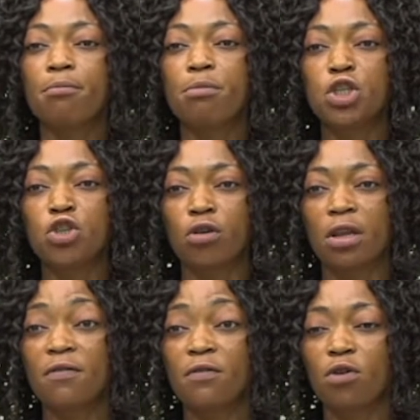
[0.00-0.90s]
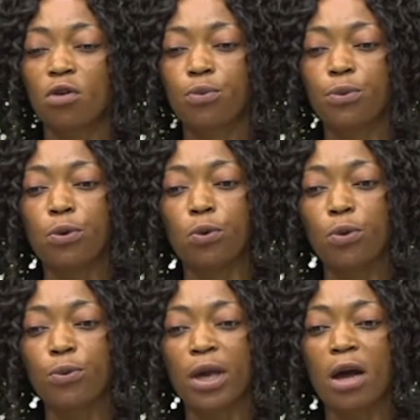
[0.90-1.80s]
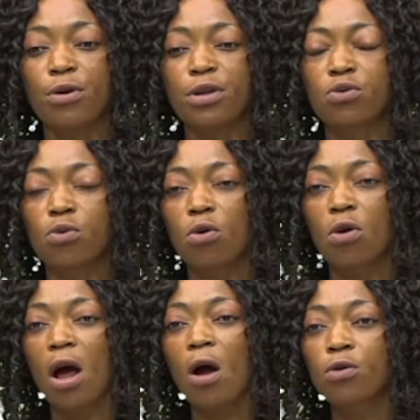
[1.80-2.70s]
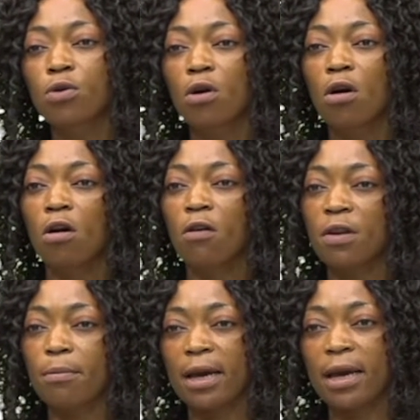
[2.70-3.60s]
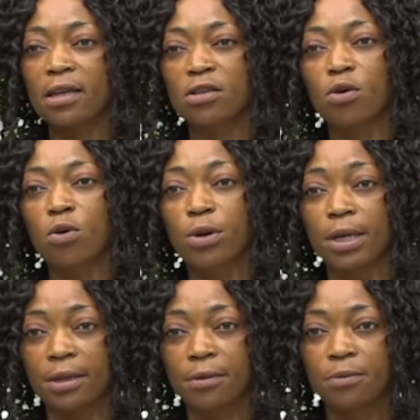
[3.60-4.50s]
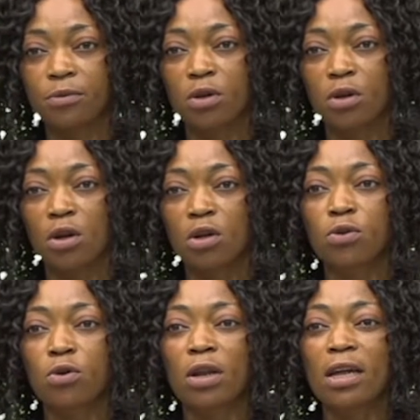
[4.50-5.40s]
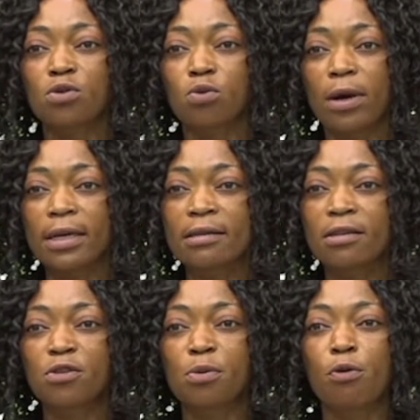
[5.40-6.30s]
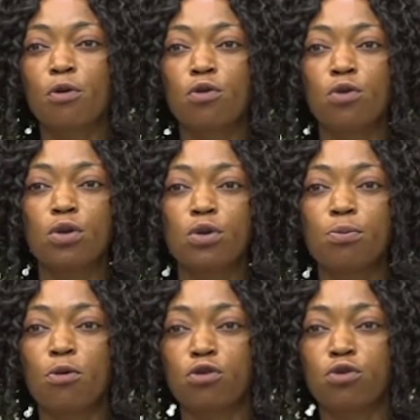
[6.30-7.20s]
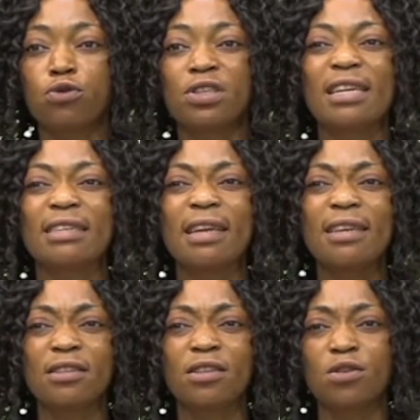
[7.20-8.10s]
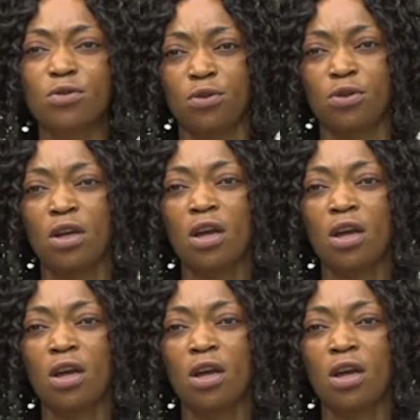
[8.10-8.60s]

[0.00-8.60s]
mission. If not, we are going to go out of the market slowly. So that's why salespeople must use their selling skills